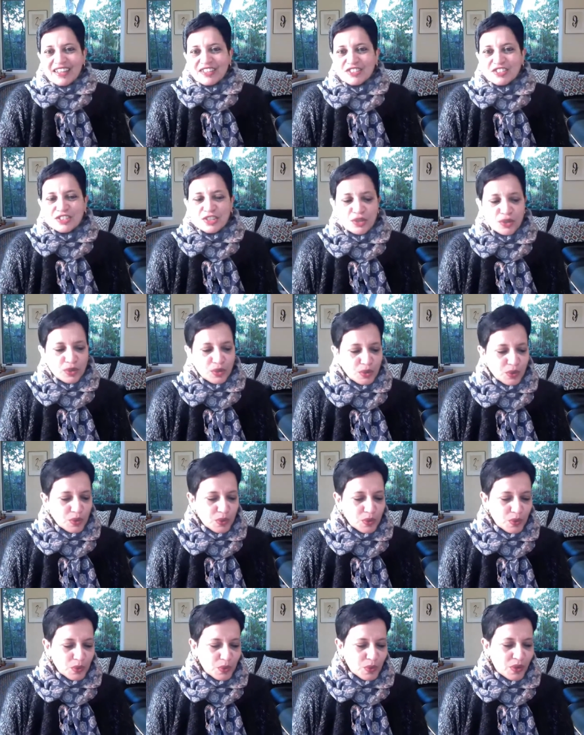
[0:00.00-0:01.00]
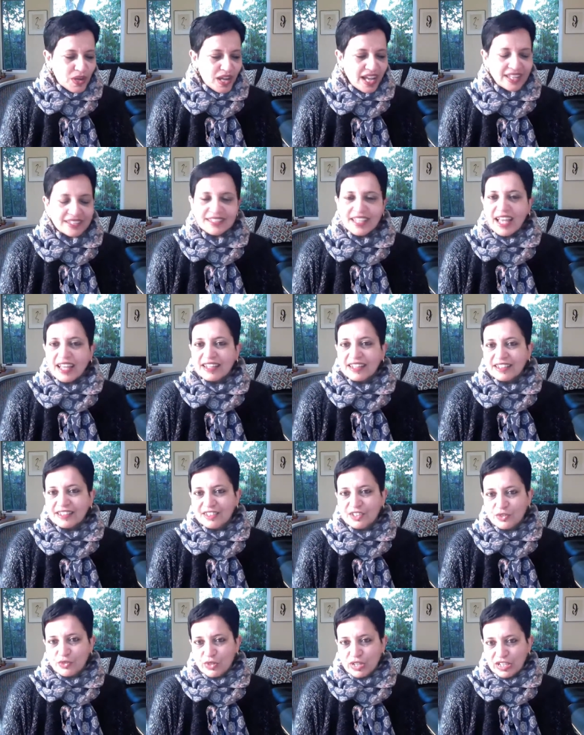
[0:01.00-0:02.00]
So who has added
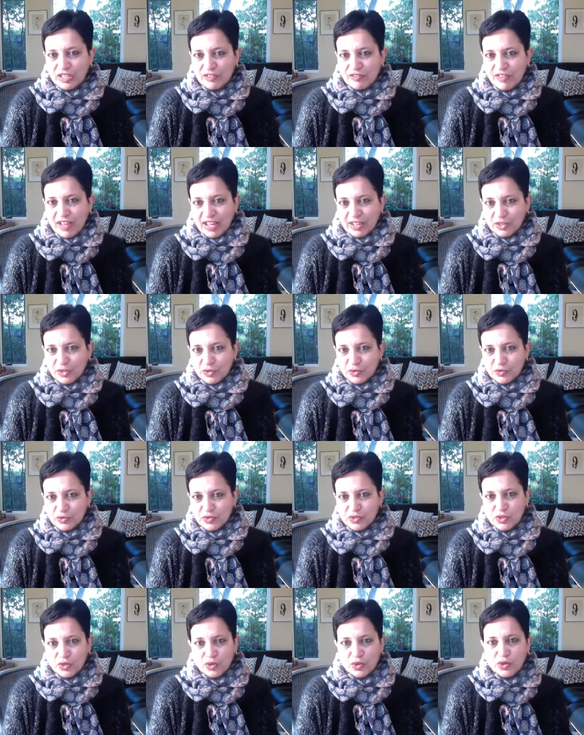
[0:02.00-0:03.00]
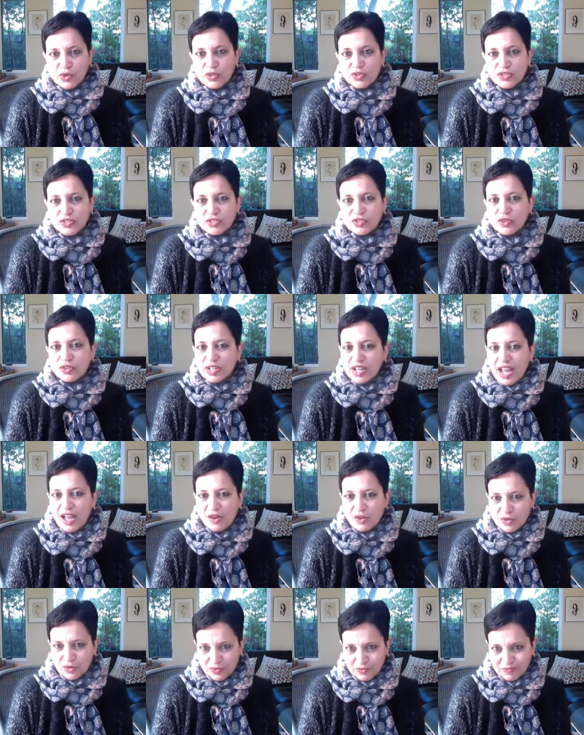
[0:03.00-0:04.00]
the real value, Soros or
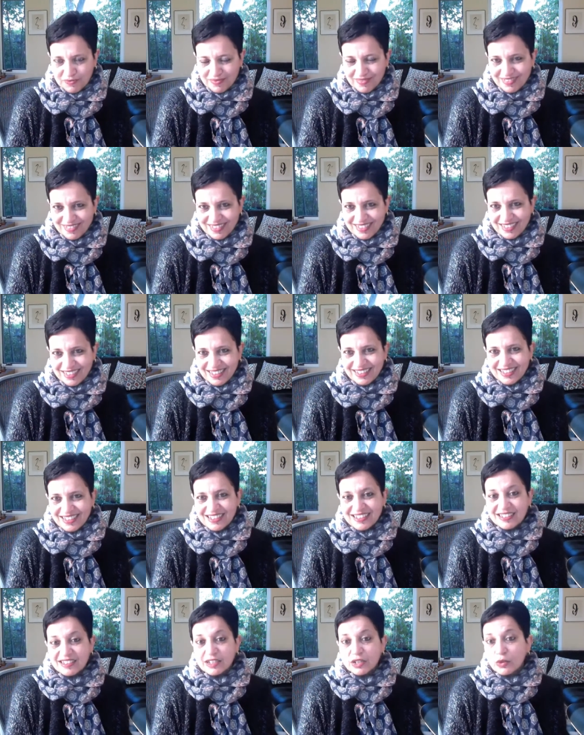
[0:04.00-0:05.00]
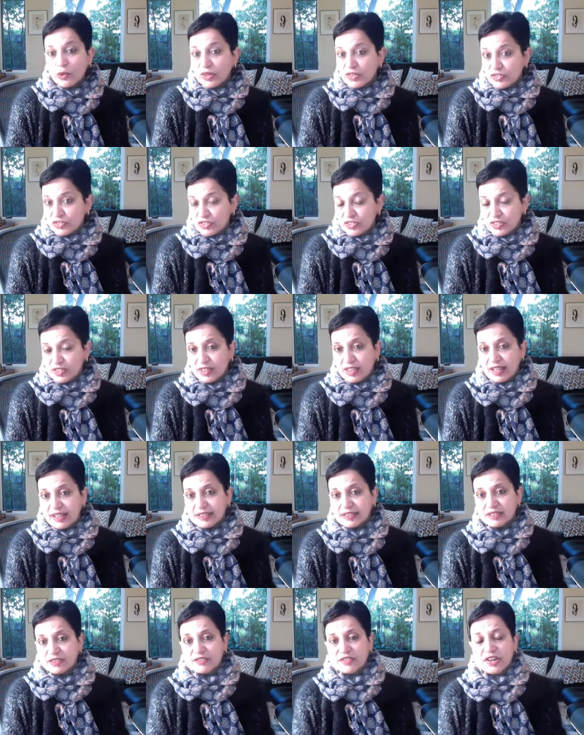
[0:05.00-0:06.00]
Cow? This is a question
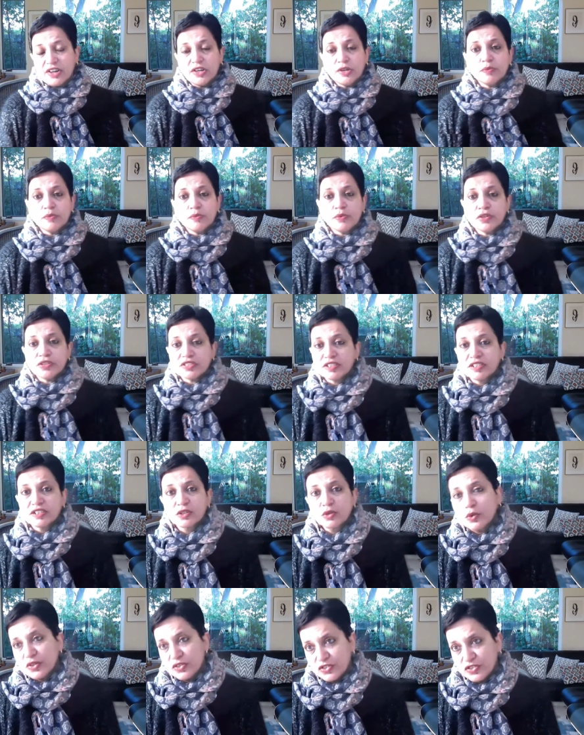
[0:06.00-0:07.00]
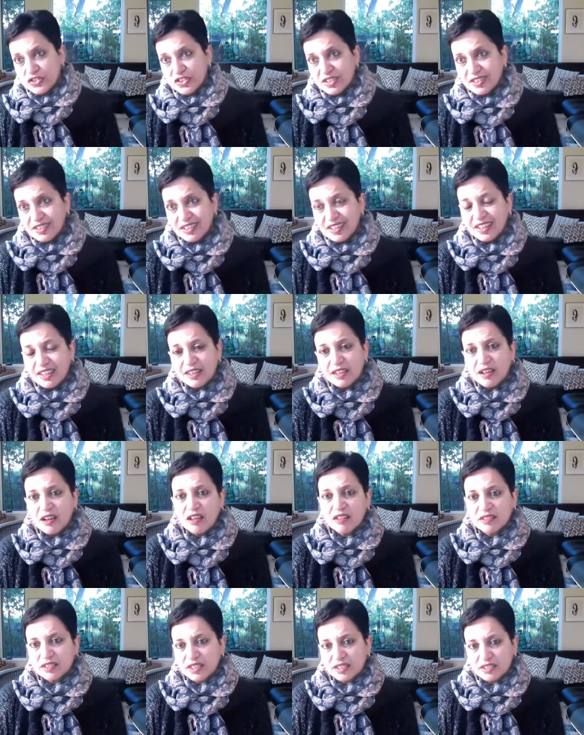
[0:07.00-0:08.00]
that is a very pertinent question in the
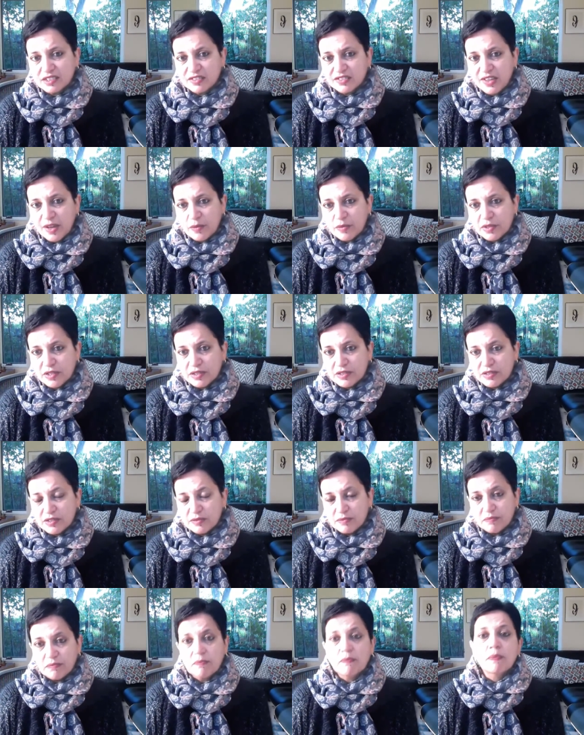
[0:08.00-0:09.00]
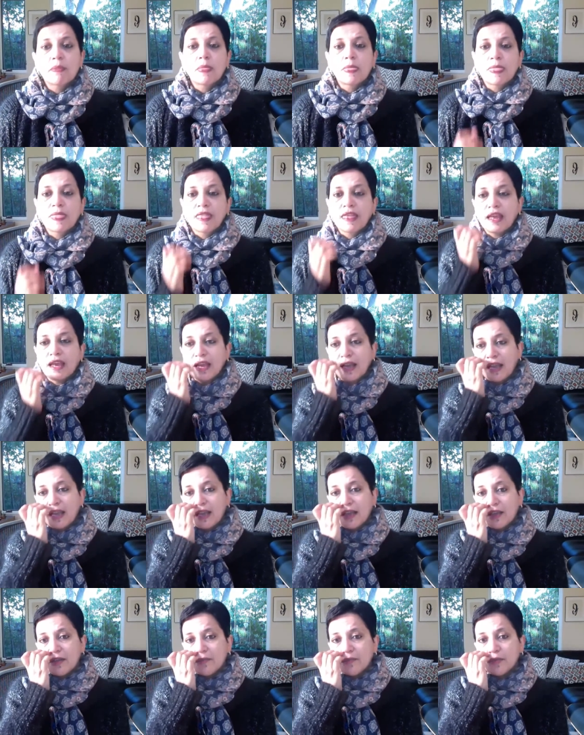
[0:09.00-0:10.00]
context of capitalism.
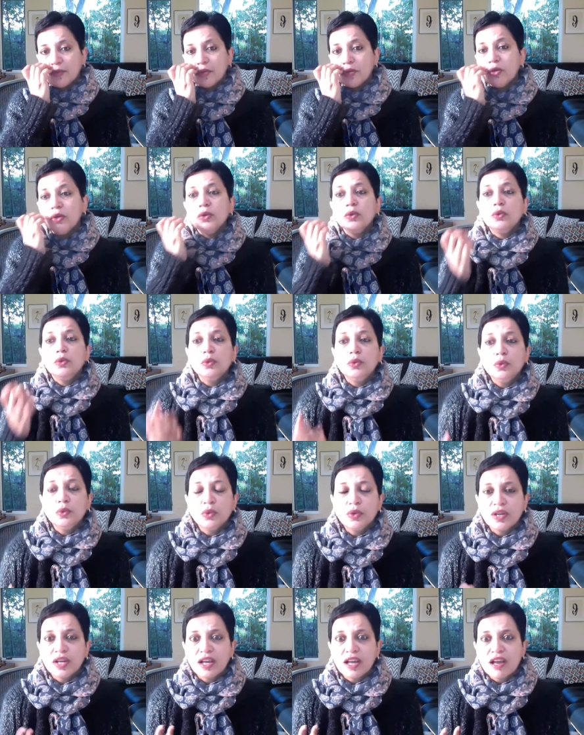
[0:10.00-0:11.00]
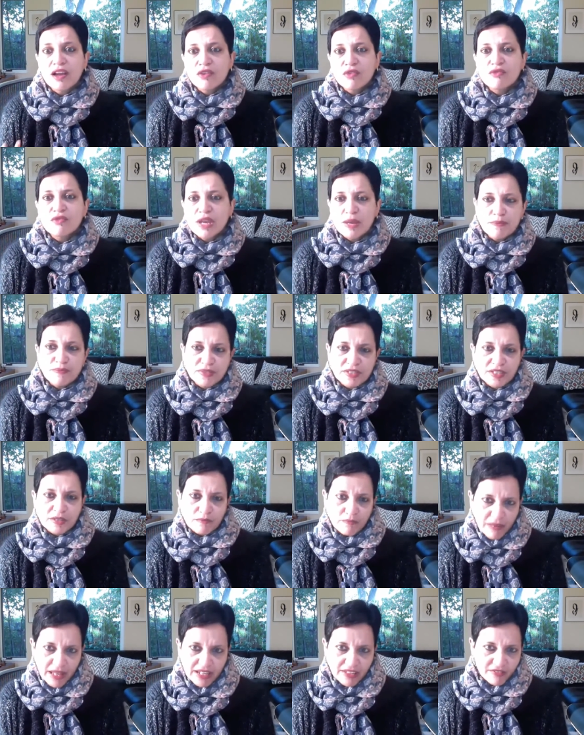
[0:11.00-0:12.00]
Who reaps
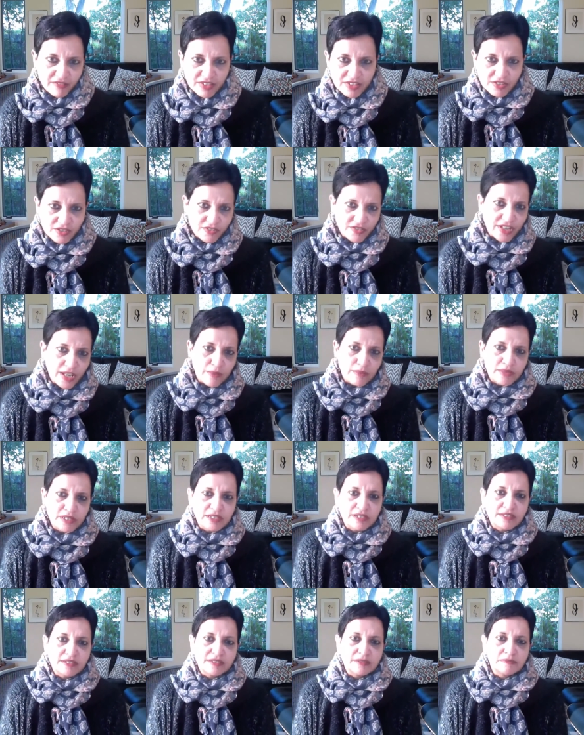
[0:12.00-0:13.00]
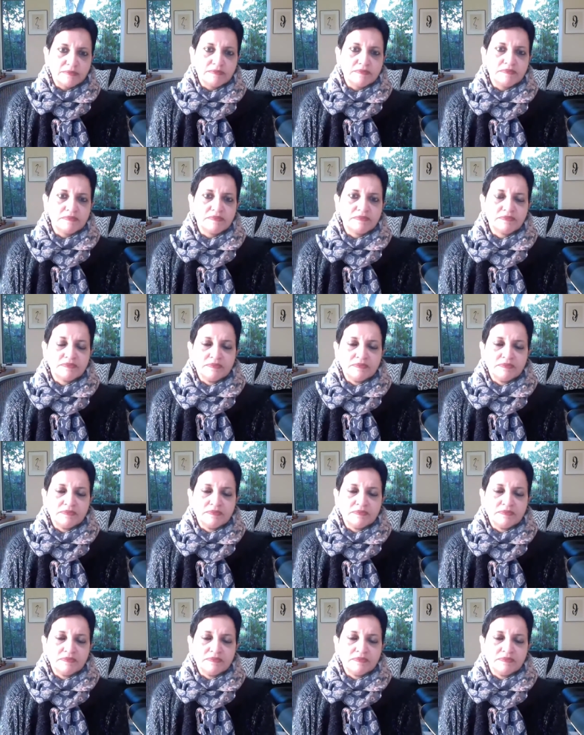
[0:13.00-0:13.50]
the benefits of capitalism?